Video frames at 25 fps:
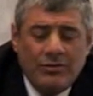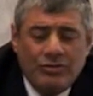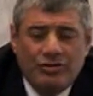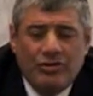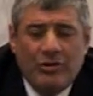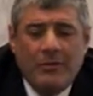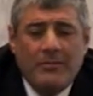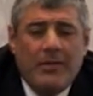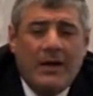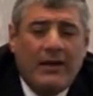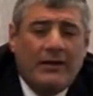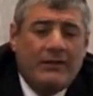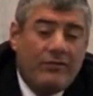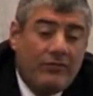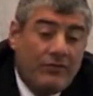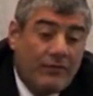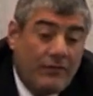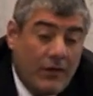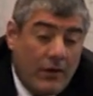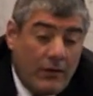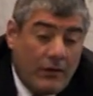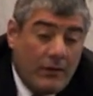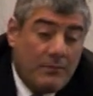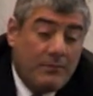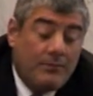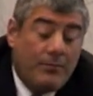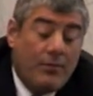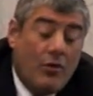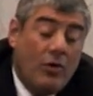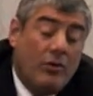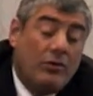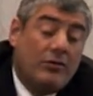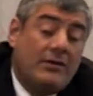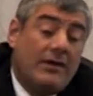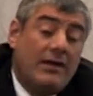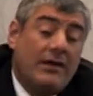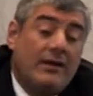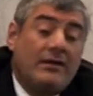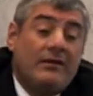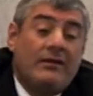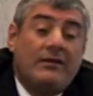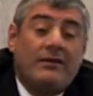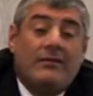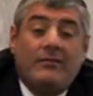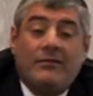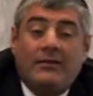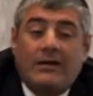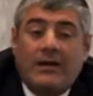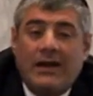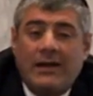Shabbat is very important.
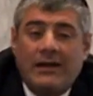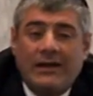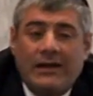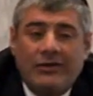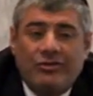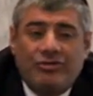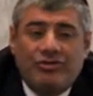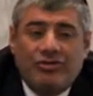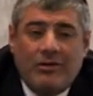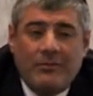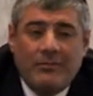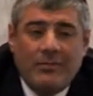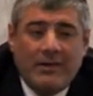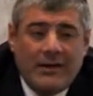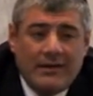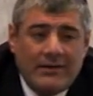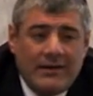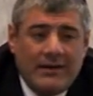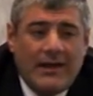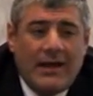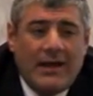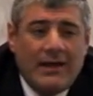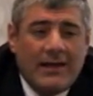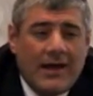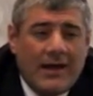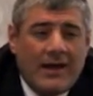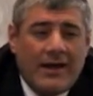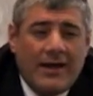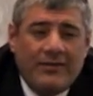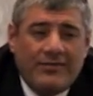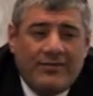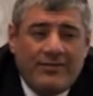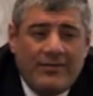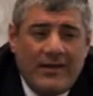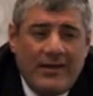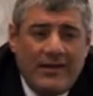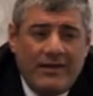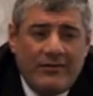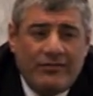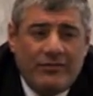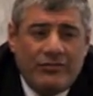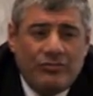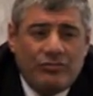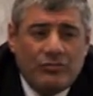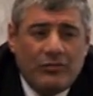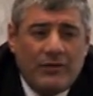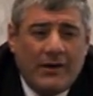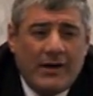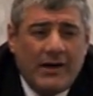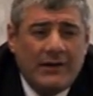Chalel Shabbat, the halacha says in
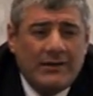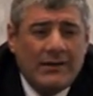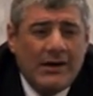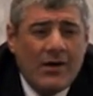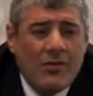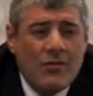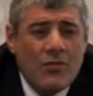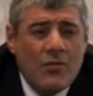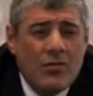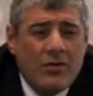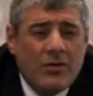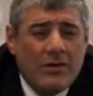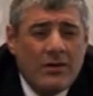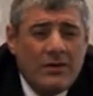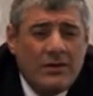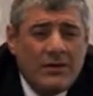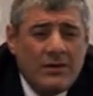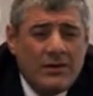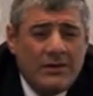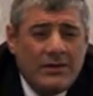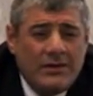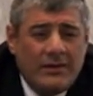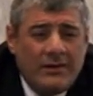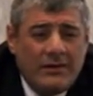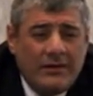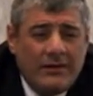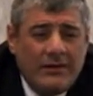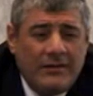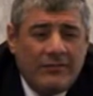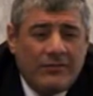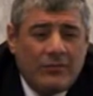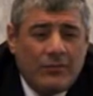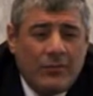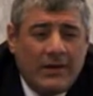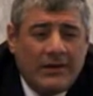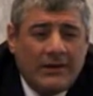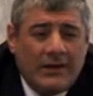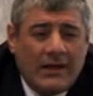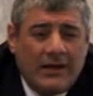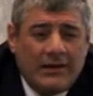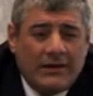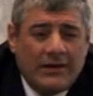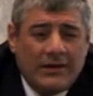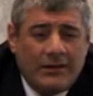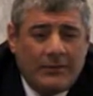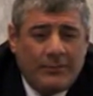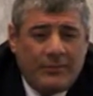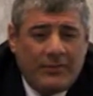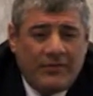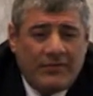Shulchan Aruch, is
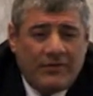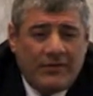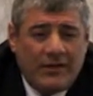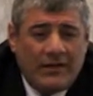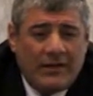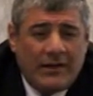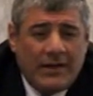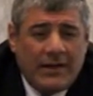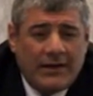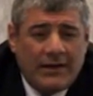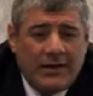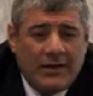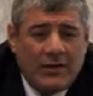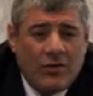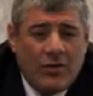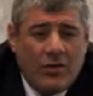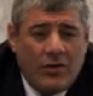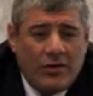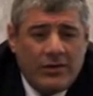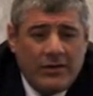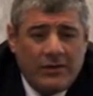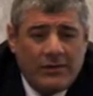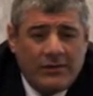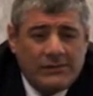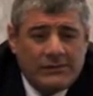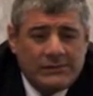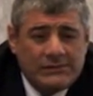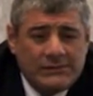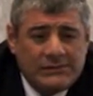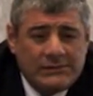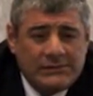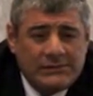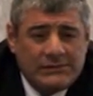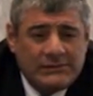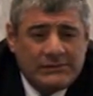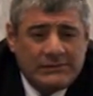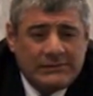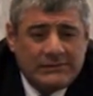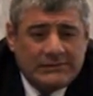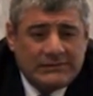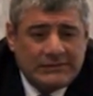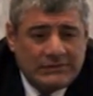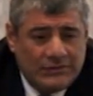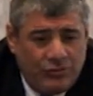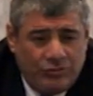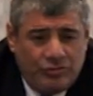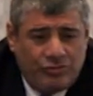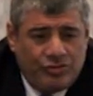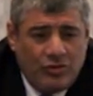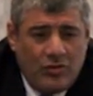100% like a goy. It's
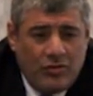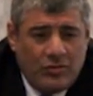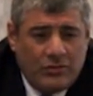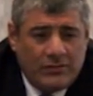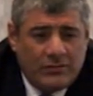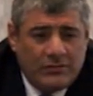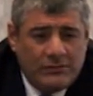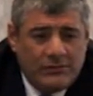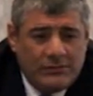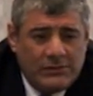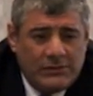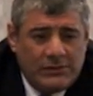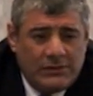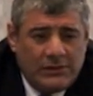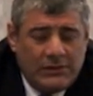no joke.